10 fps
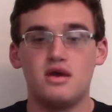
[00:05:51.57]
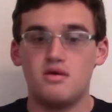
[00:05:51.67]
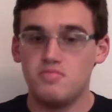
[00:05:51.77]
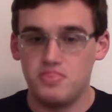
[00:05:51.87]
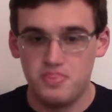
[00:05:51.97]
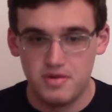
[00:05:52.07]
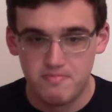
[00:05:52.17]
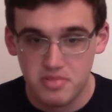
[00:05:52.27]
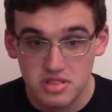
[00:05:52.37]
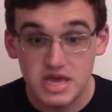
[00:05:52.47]
the
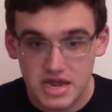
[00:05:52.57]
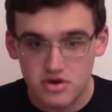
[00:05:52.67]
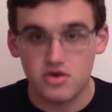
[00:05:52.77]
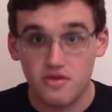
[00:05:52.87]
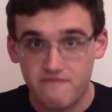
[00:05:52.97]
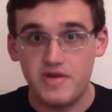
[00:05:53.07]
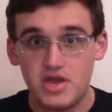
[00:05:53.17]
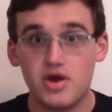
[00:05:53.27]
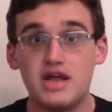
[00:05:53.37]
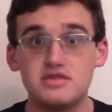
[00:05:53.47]
leader, the
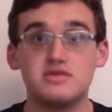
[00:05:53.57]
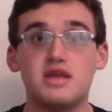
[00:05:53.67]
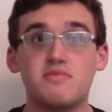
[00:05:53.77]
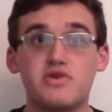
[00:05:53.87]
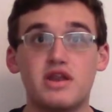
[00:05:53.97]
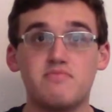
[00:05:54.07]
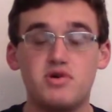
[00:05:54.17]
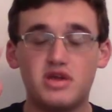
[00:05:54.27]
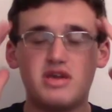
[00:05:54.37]
figureheads of the Democratic Party,